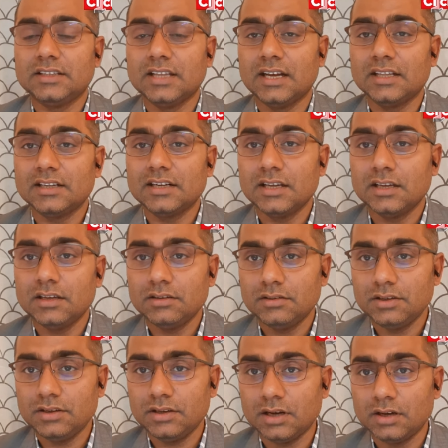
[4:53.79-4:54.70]
then
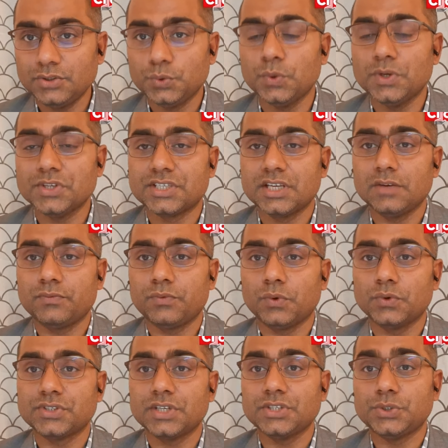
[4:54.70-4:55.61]
uh, USA
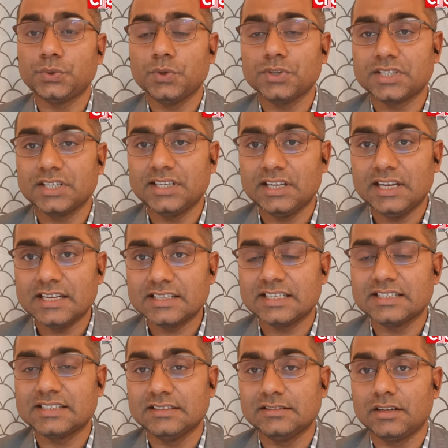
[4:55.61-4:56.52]
forces, USA
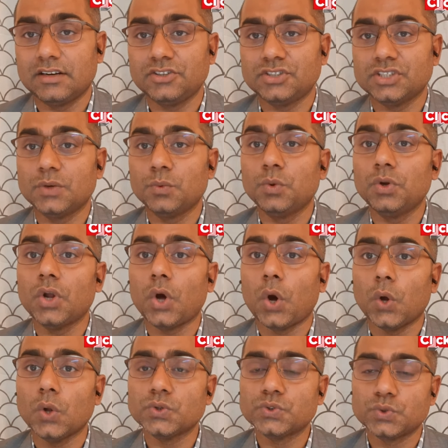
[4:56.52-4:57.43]
assets in the region will
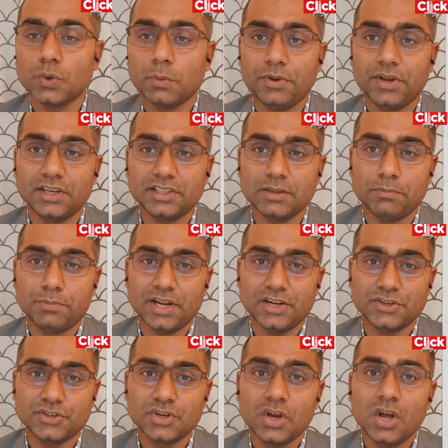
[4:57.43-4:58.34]
also bear the
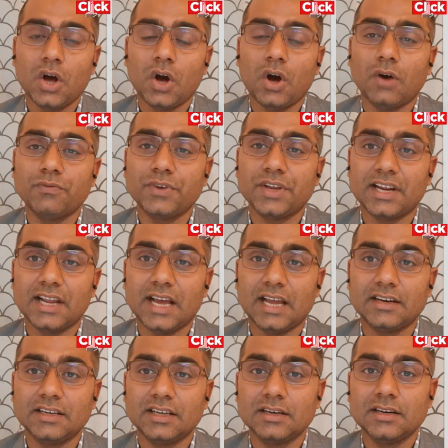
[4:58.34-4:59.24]
brunt of
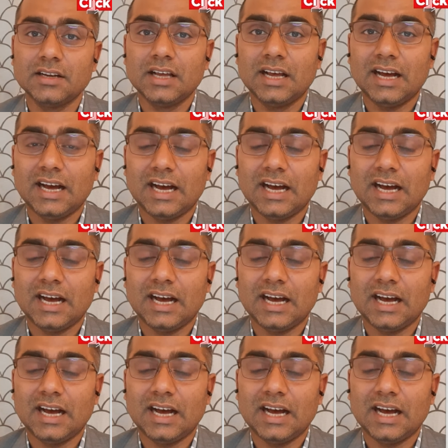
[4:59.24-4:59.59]
Iranian